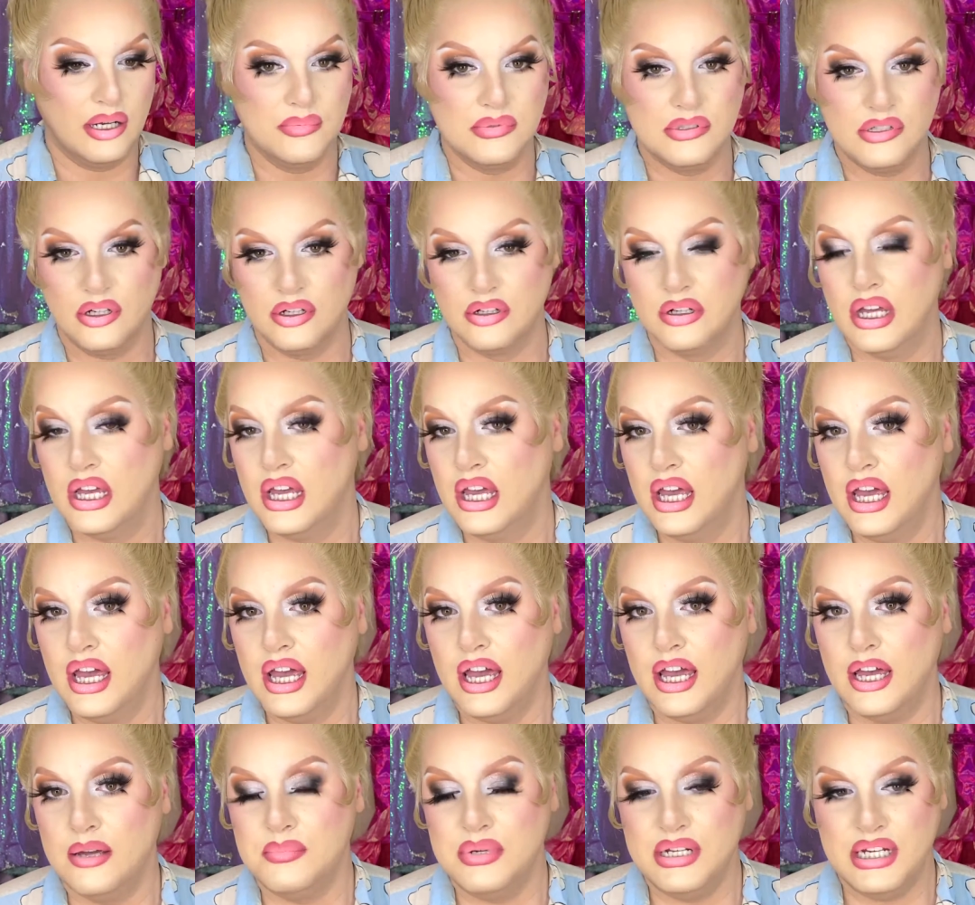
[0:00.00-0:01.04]
So,
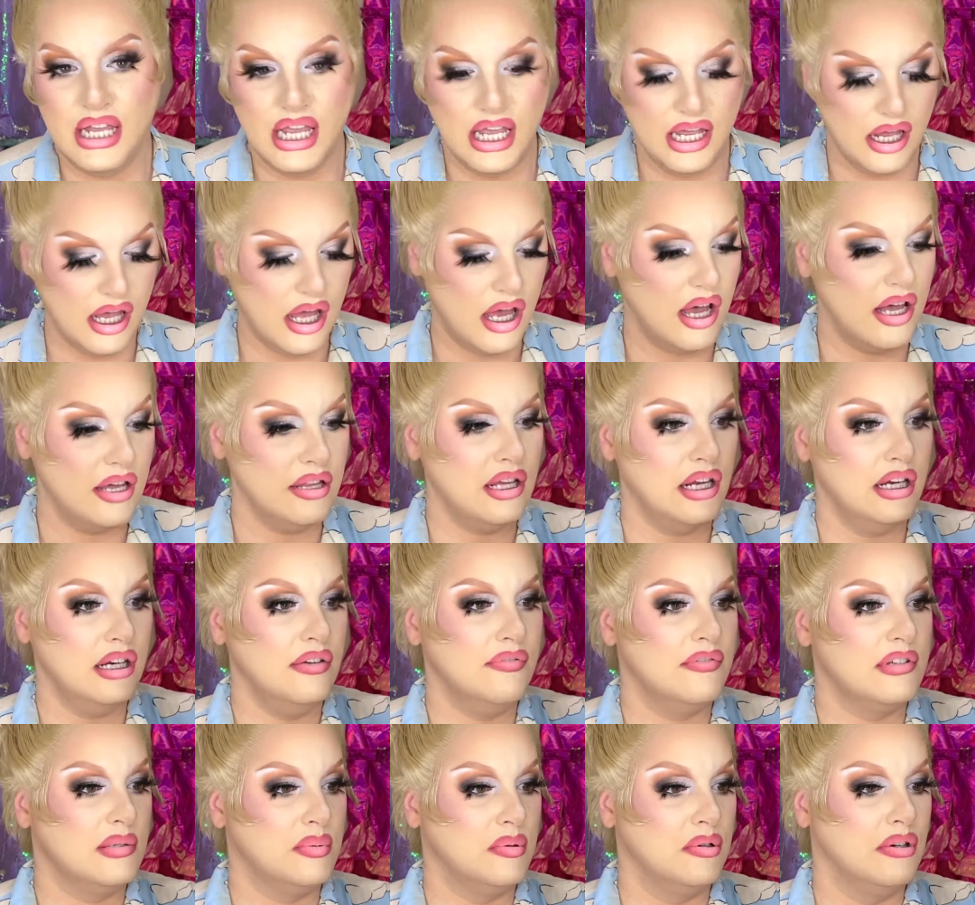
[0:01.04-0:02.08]
but any of
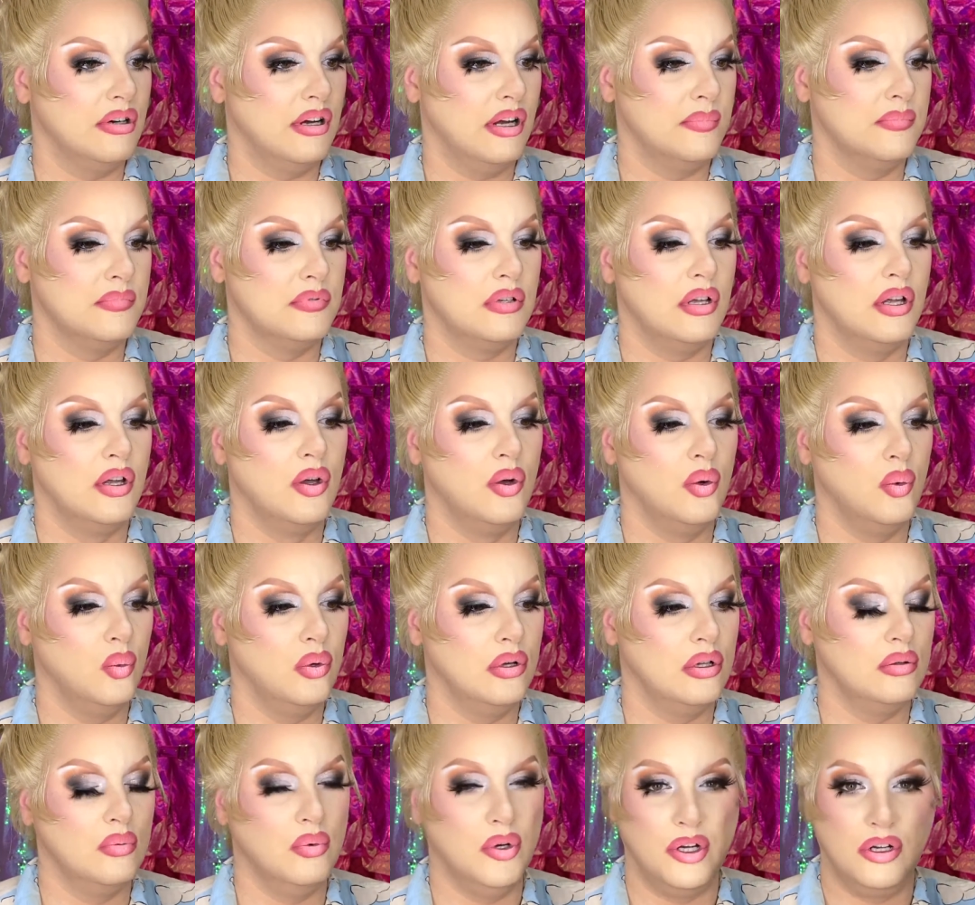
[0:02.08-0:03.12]
the spirit gums
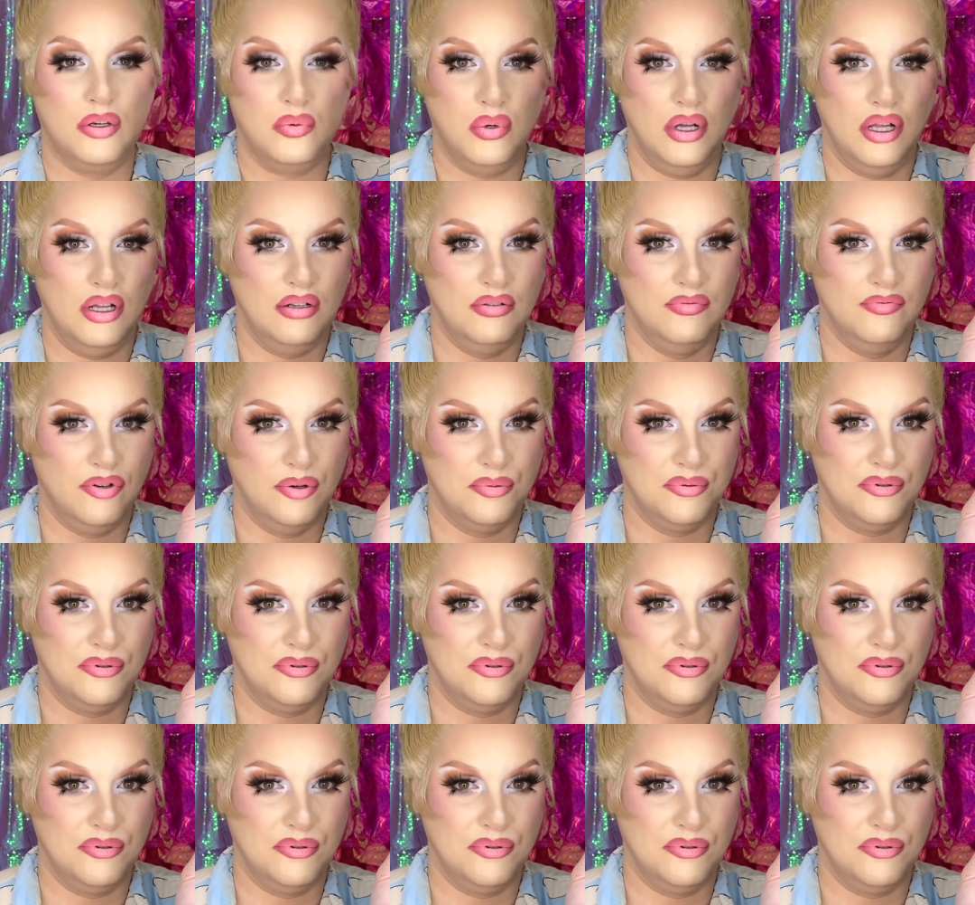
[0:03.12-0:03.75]
will work well from